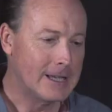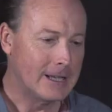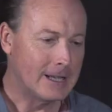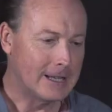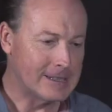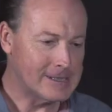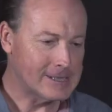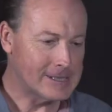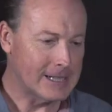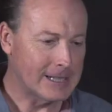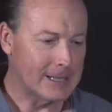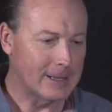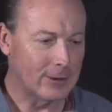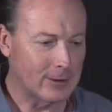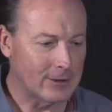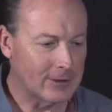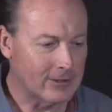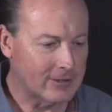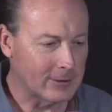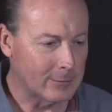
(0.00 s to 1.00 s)
Let's take a
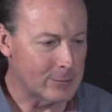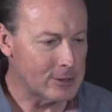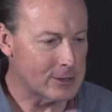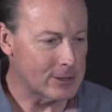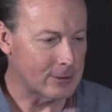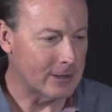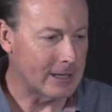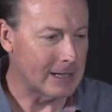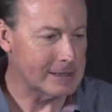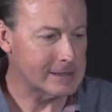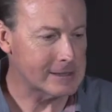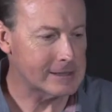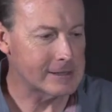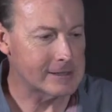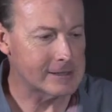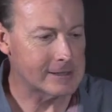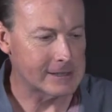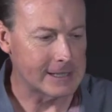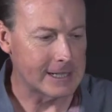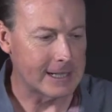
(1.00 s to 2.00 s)
look at some Shiraz
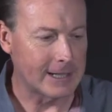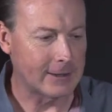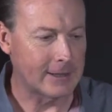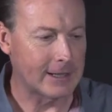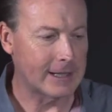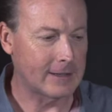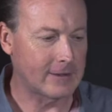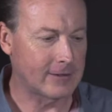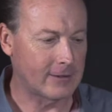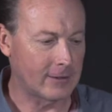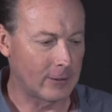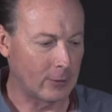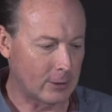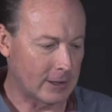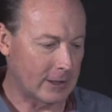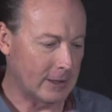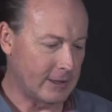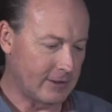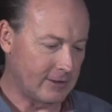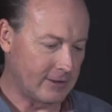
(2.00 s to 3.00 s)
and see how that's
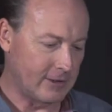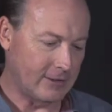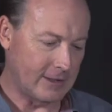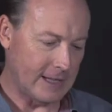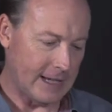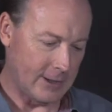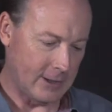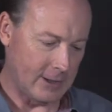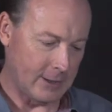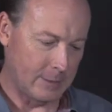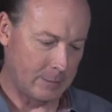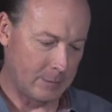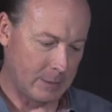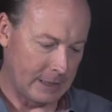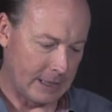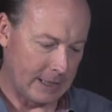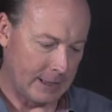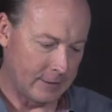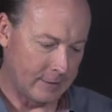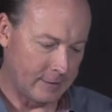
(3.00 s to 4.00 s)
looking. This is our
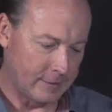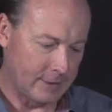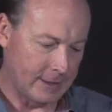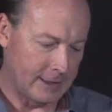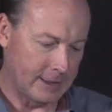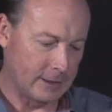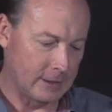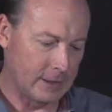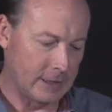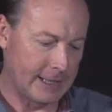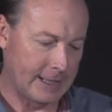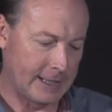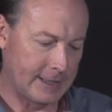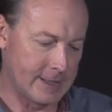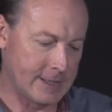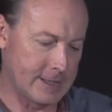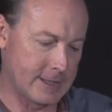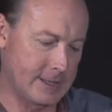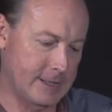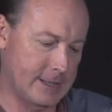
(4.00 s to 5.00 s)
McLaren Vale
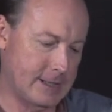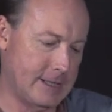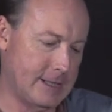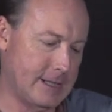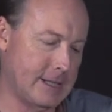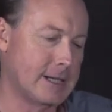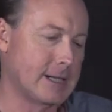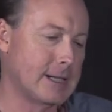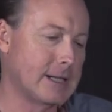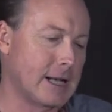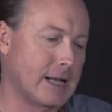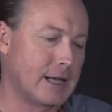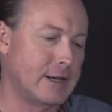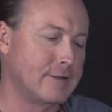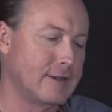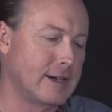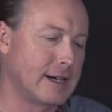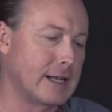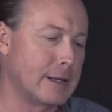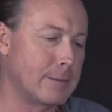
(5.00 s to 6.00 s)
and Clare
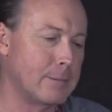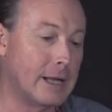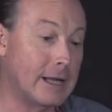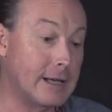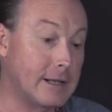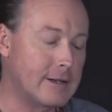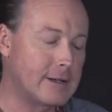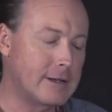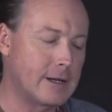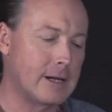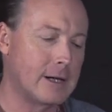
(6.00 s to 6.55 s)
Valley blend,